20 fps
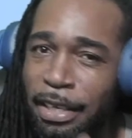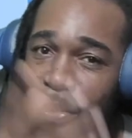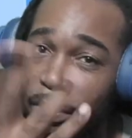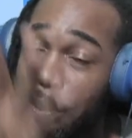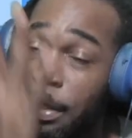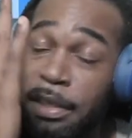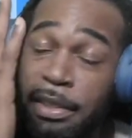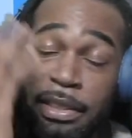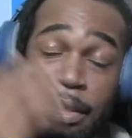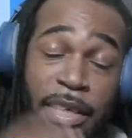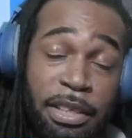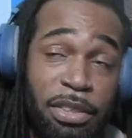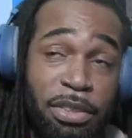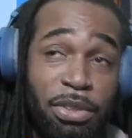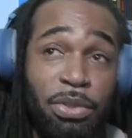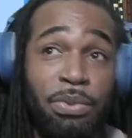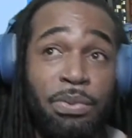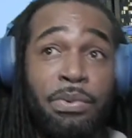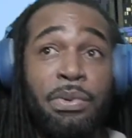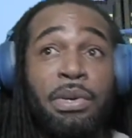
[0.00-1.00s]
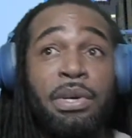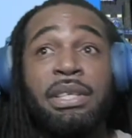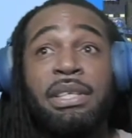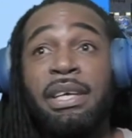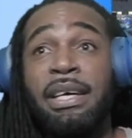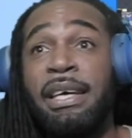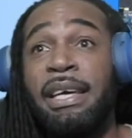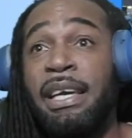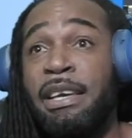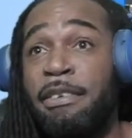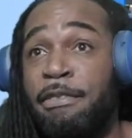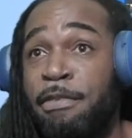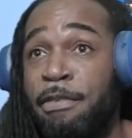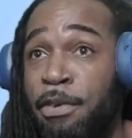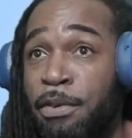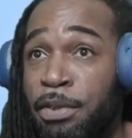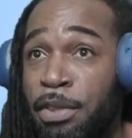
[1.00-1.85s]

So let's get to the info.